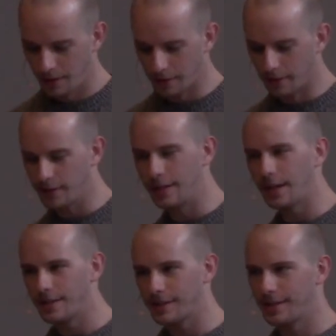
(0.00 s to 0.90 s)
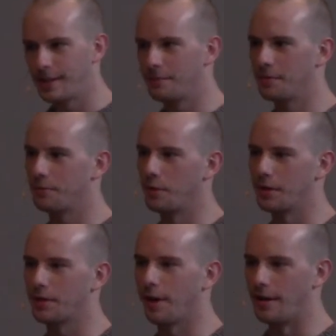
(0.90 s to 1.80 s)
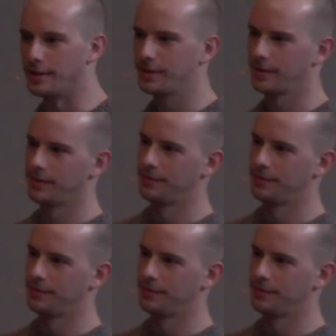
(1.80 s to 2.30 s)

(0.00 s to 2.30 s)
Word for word: They're going to stand before Christ.